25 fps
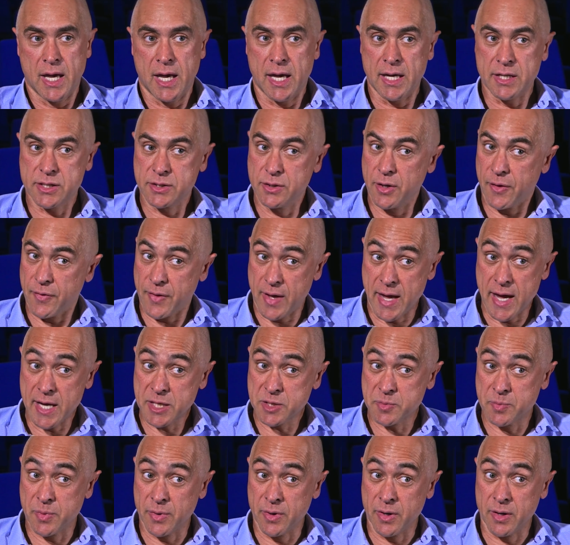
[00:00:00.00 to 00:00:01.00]
He's not the
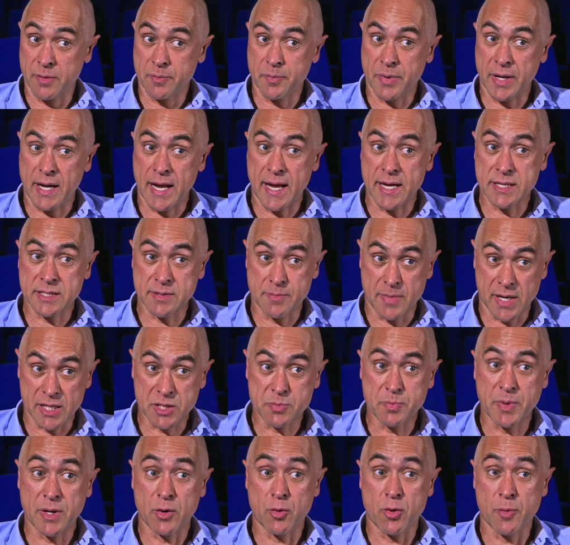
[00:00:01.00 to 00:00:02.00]
expert, but he has a
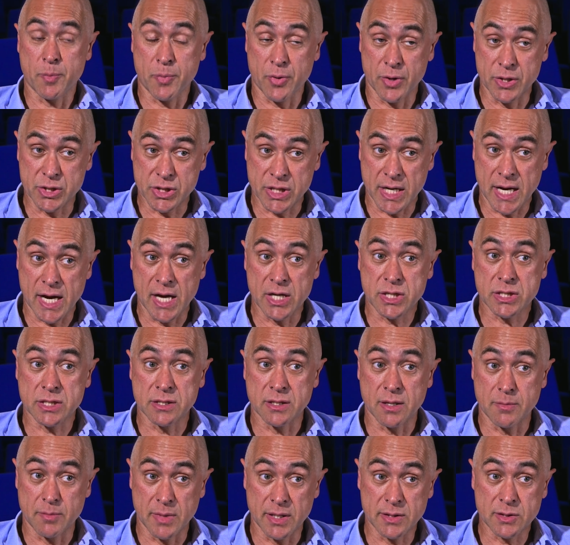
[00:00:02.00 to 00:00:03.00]
much better
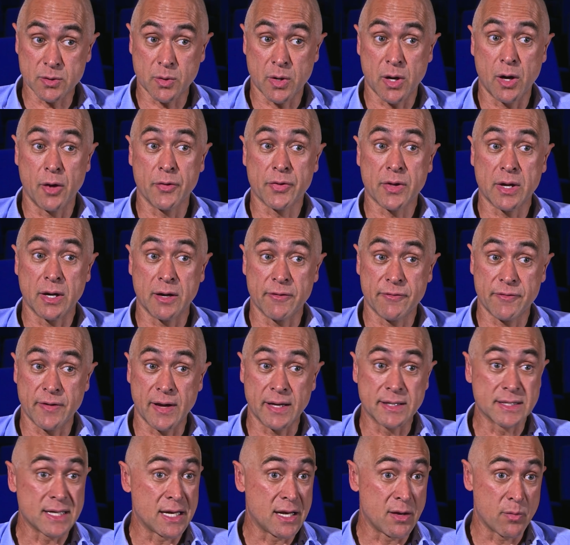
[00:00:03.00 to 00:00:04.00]
appreciation that mental health can
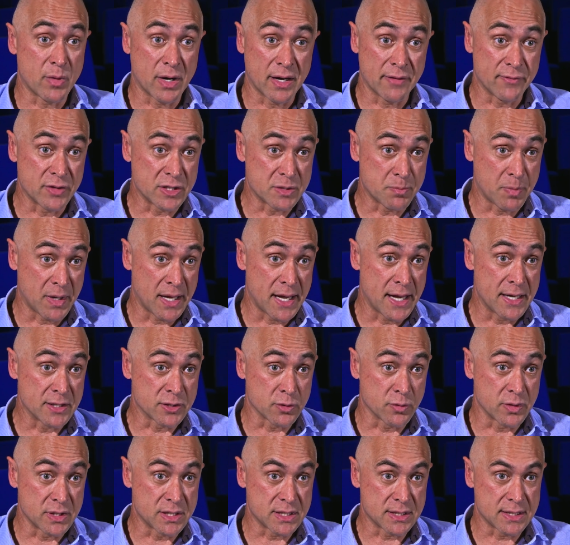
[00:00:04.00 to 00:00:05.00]
affect any one of his
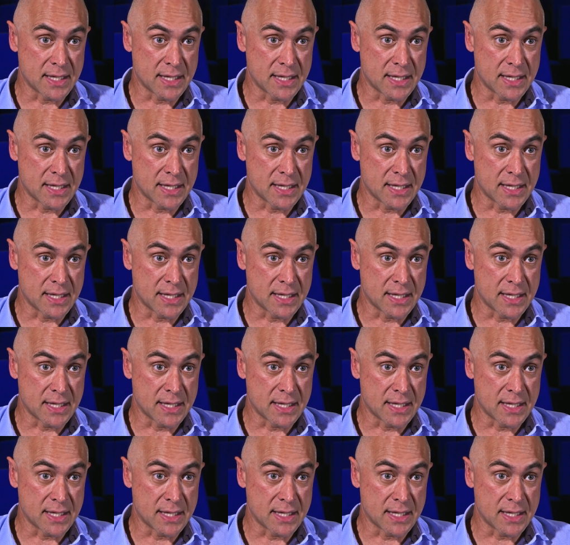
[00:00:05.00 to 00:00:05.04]
players or his